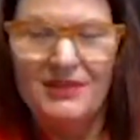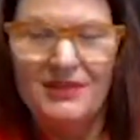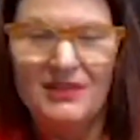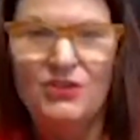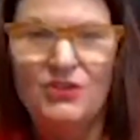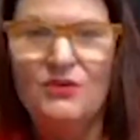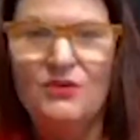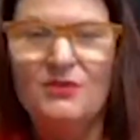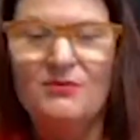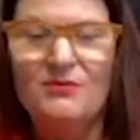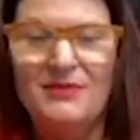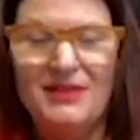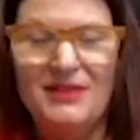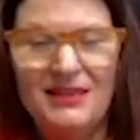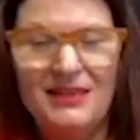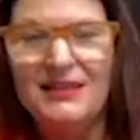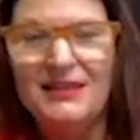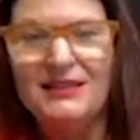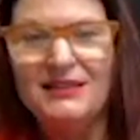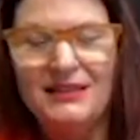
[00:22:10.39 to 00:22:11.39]
You
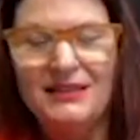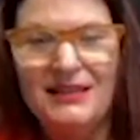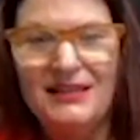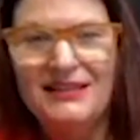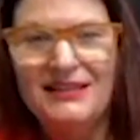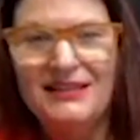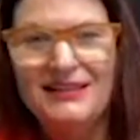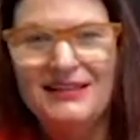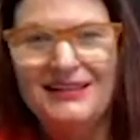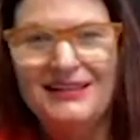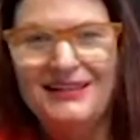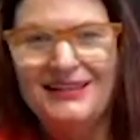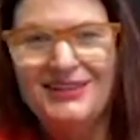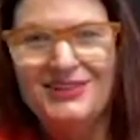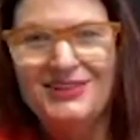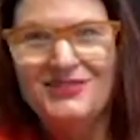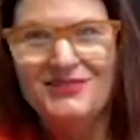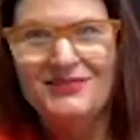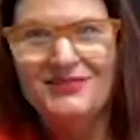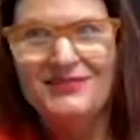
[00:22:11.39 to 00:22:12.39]
immediately,
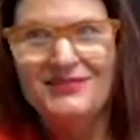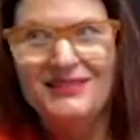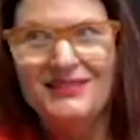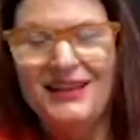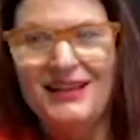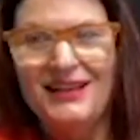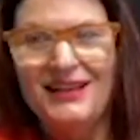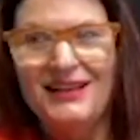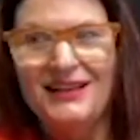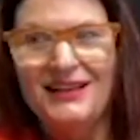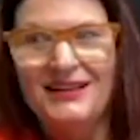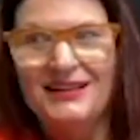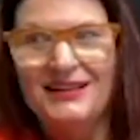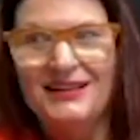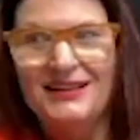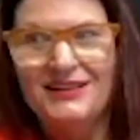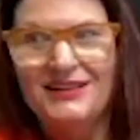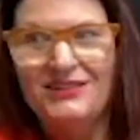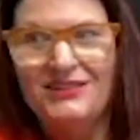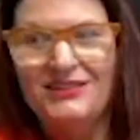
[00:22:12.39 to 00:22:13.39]

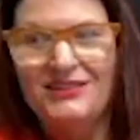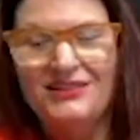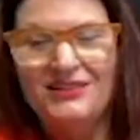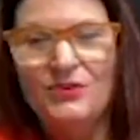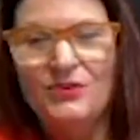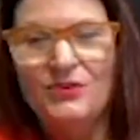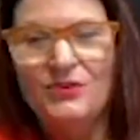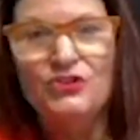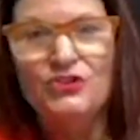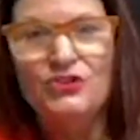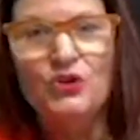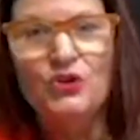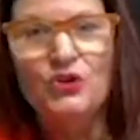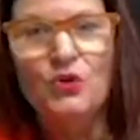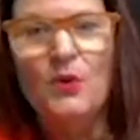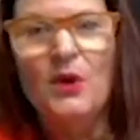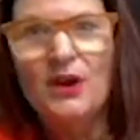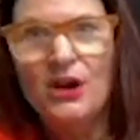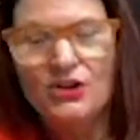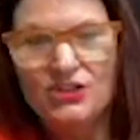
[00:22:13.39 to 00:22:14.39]
you can do a
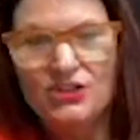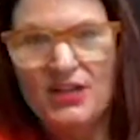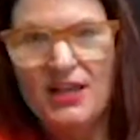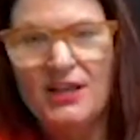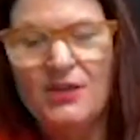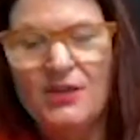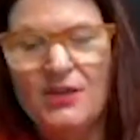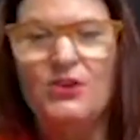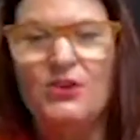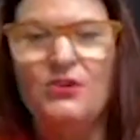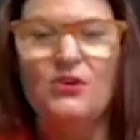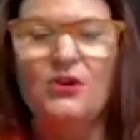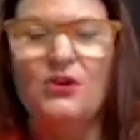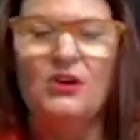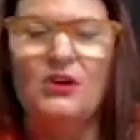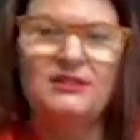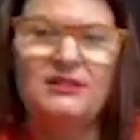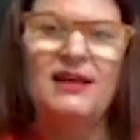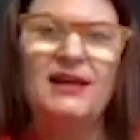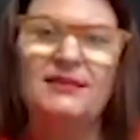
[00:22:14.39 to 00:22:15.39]
well care check where you
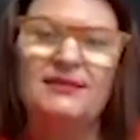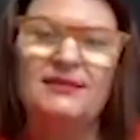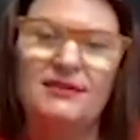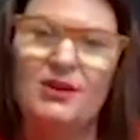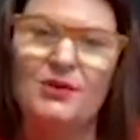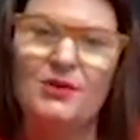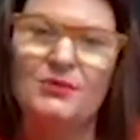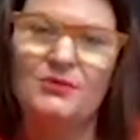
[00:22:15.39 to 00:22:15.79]
contact,